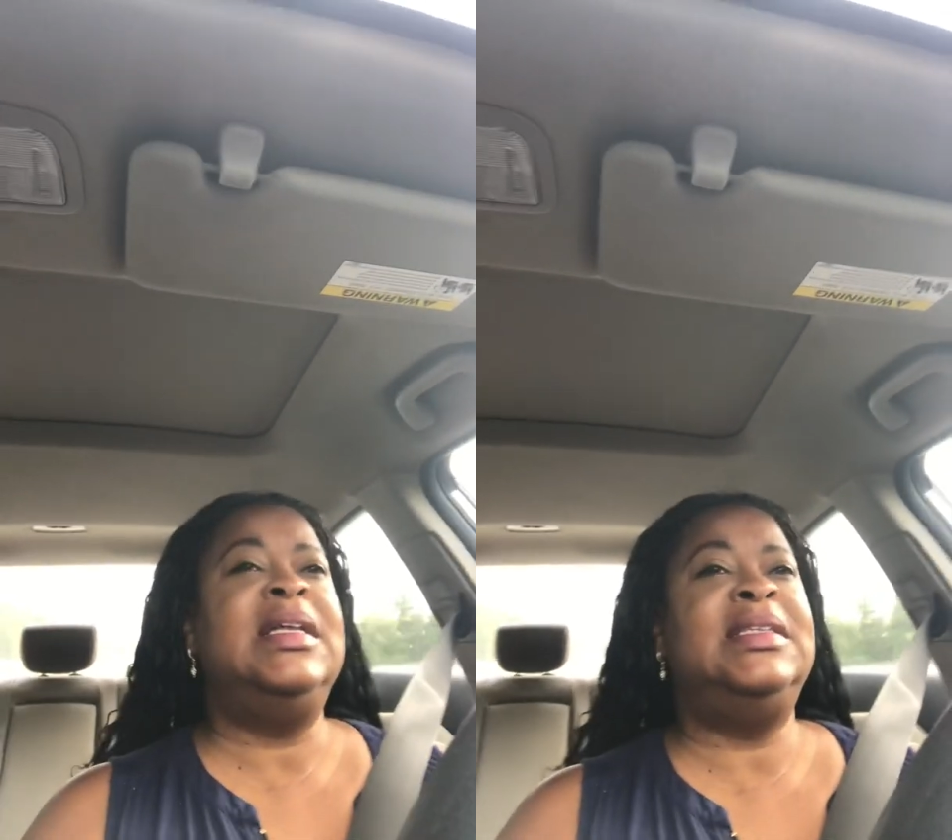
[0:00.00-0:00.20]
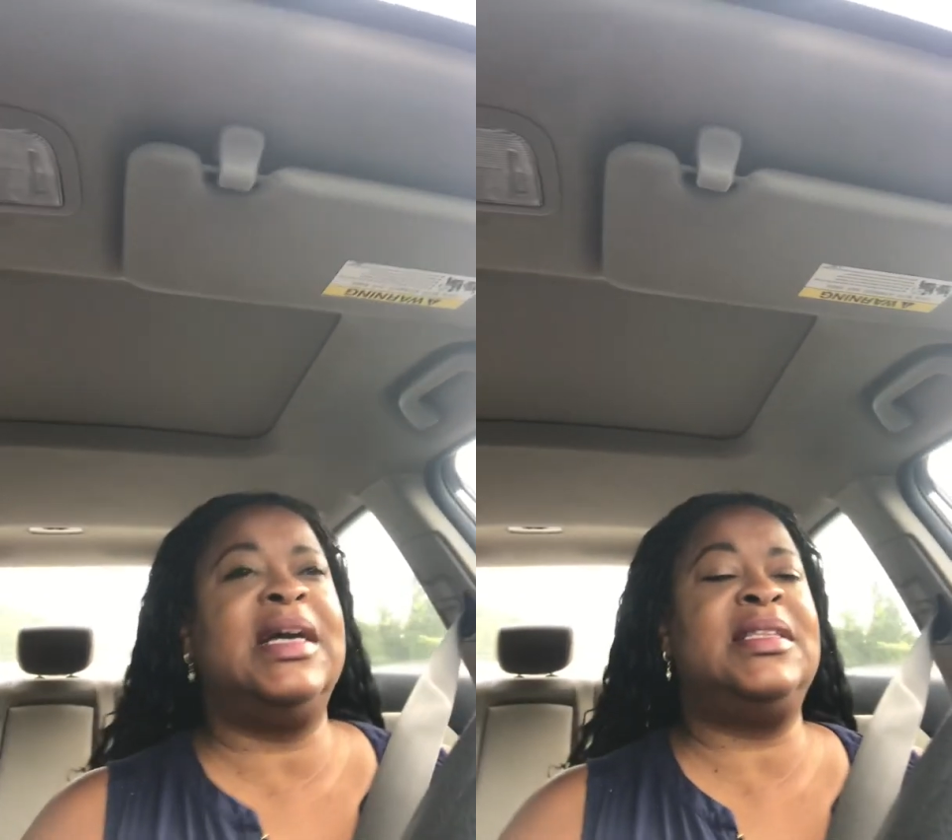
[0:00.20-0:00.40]

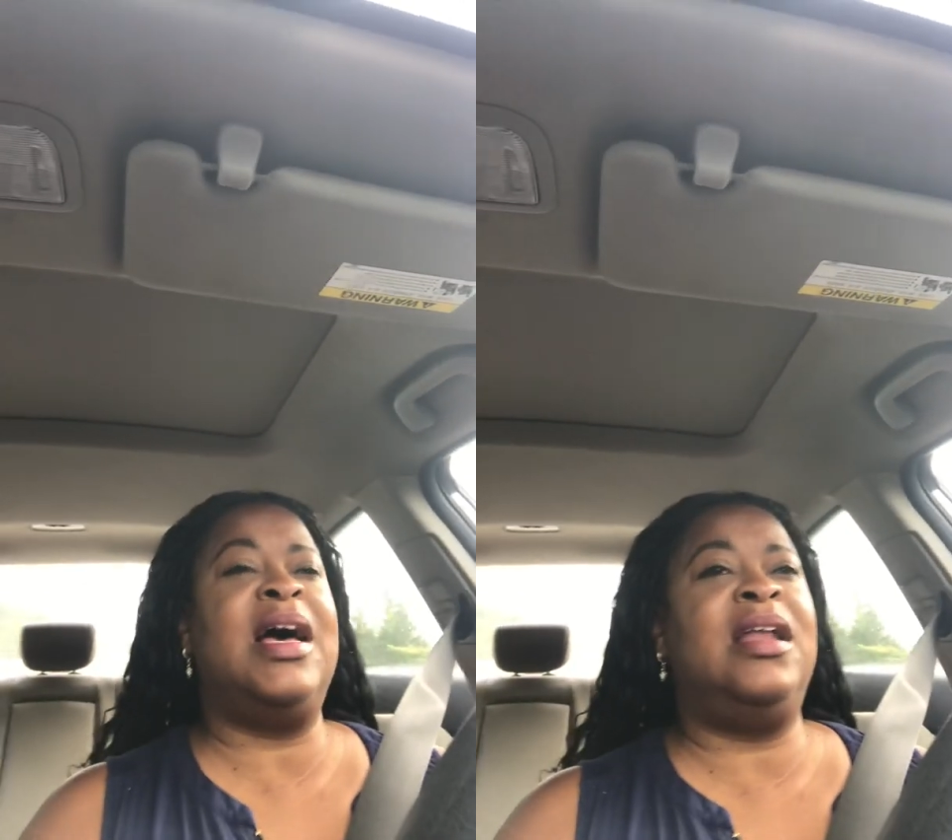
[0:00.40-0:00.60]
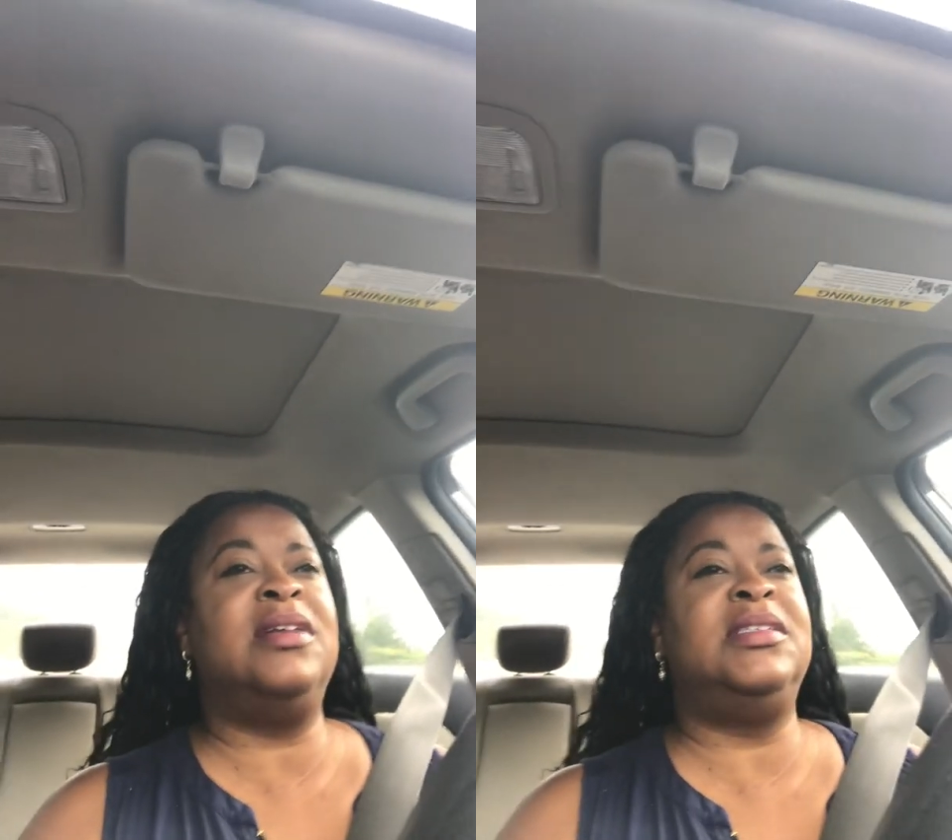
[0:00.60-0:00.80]

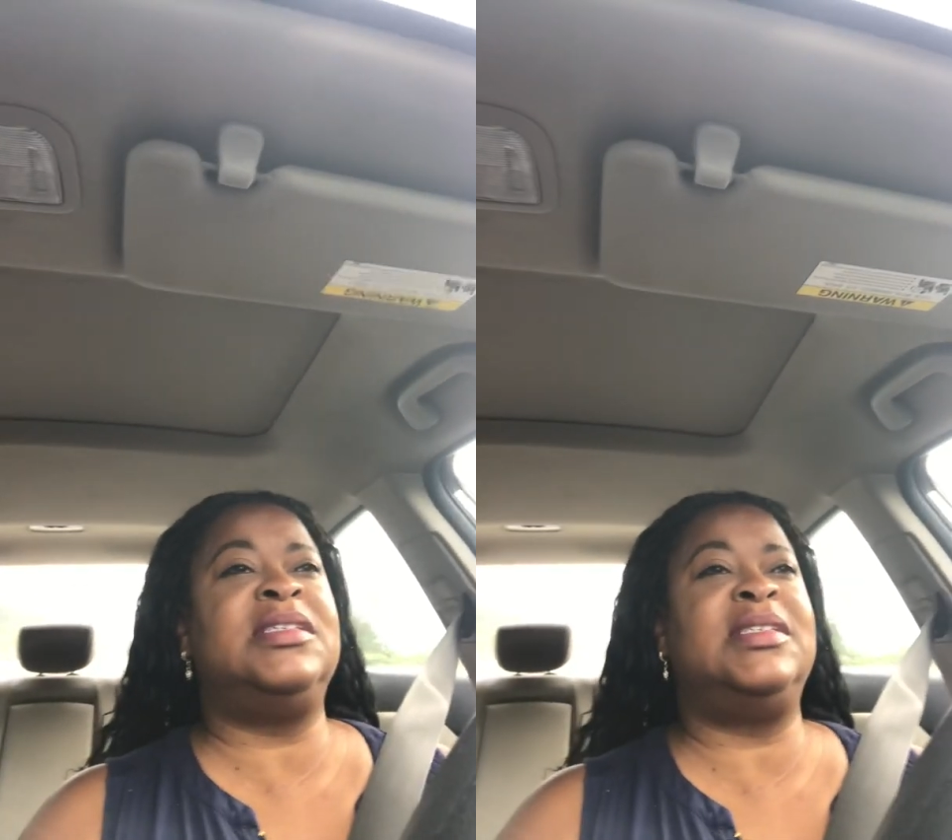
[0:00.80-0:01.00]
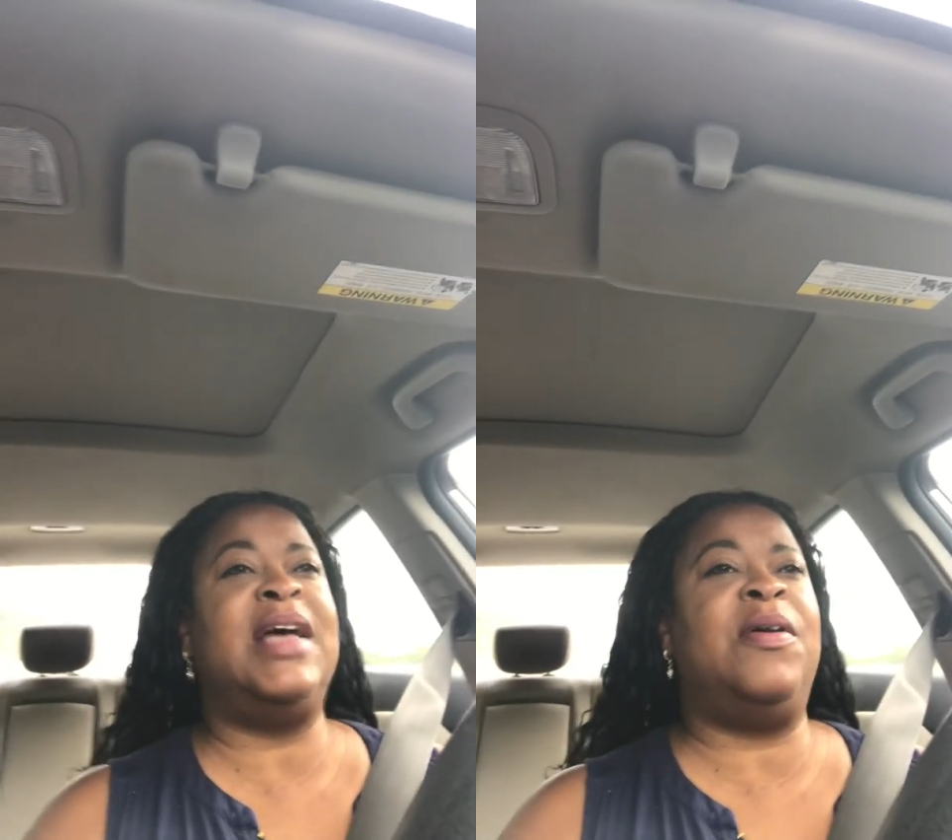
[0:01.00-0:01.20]

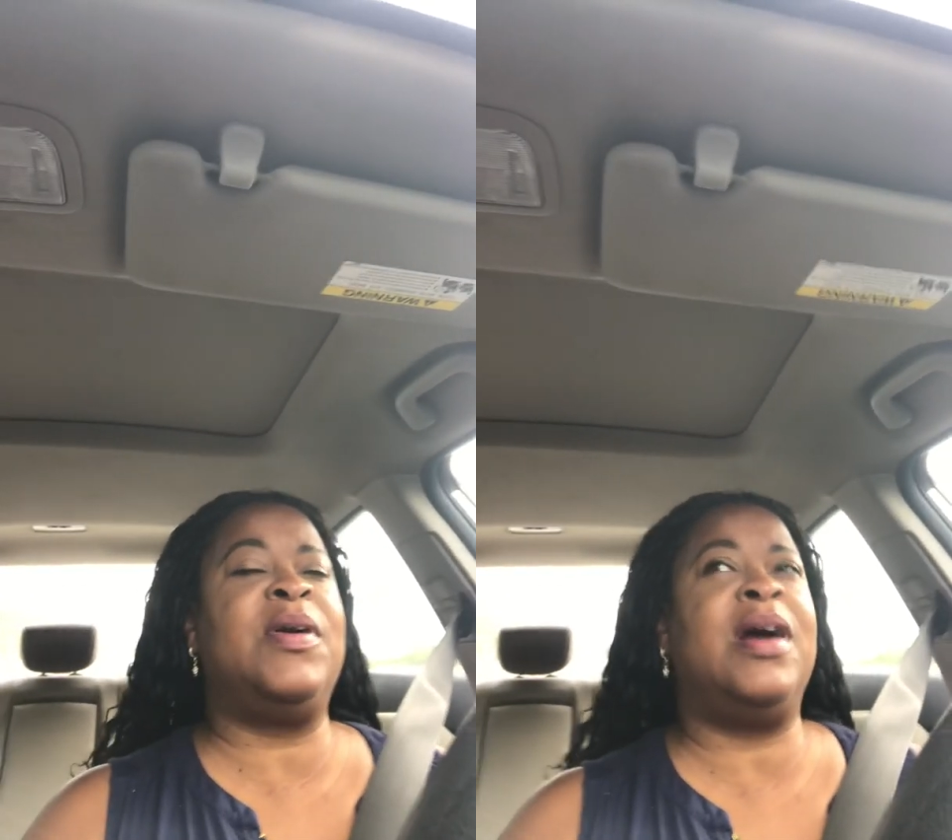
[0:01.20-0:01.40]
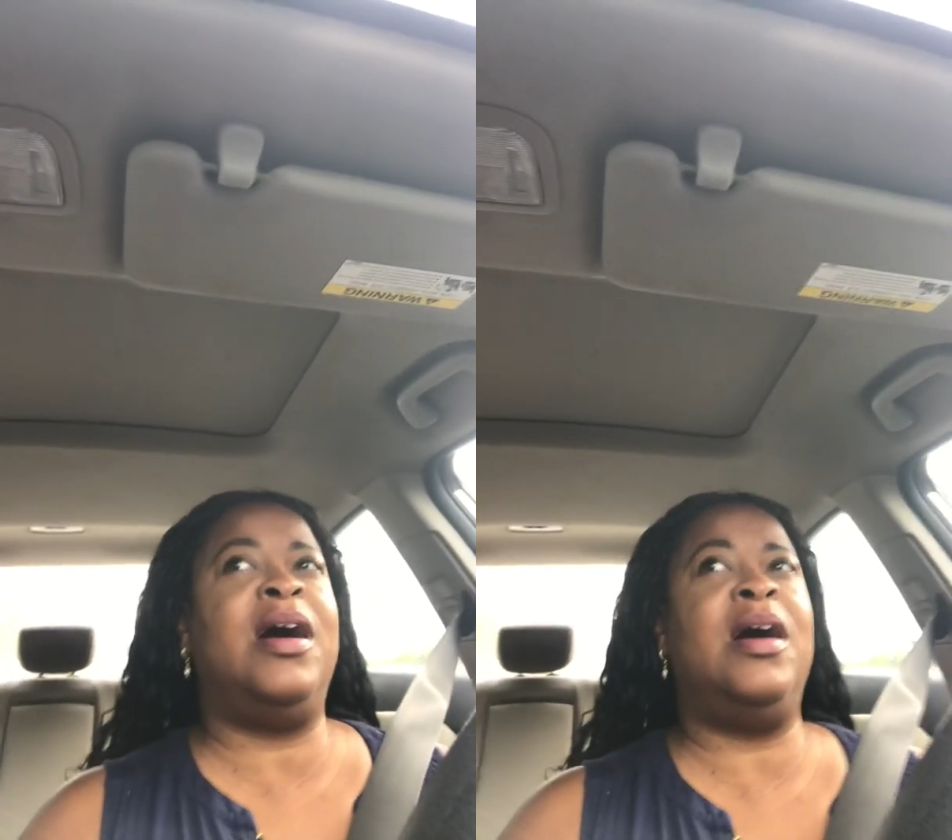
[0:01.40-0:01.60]
technologists that will
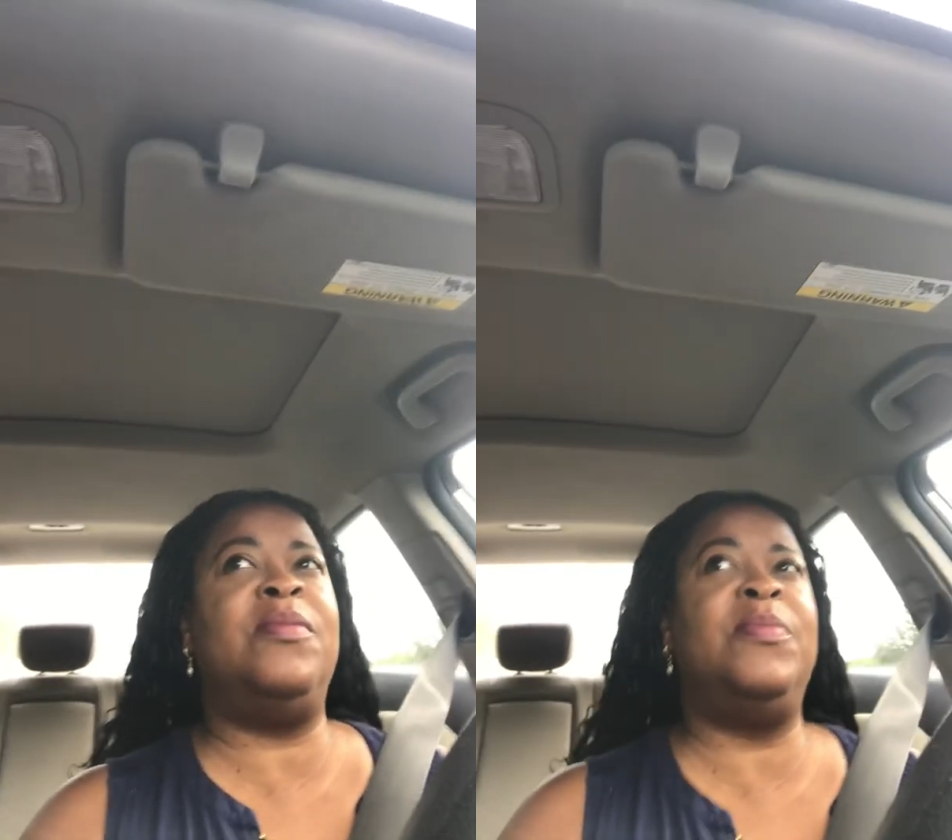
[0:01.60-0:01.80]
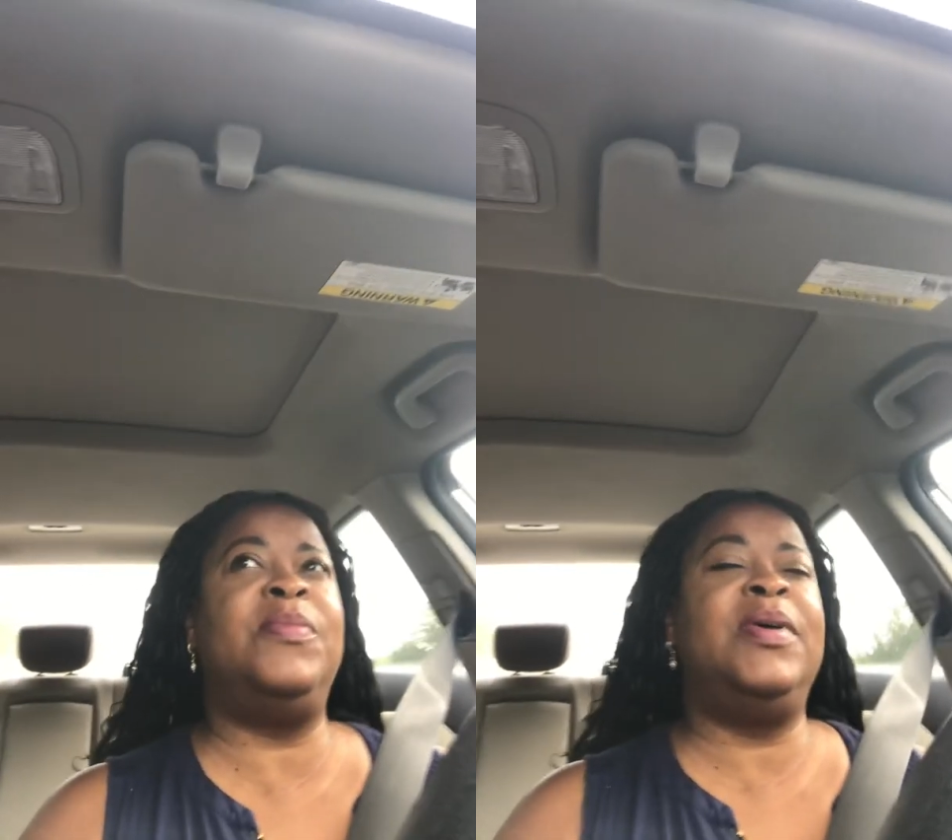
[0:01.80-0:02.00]
come,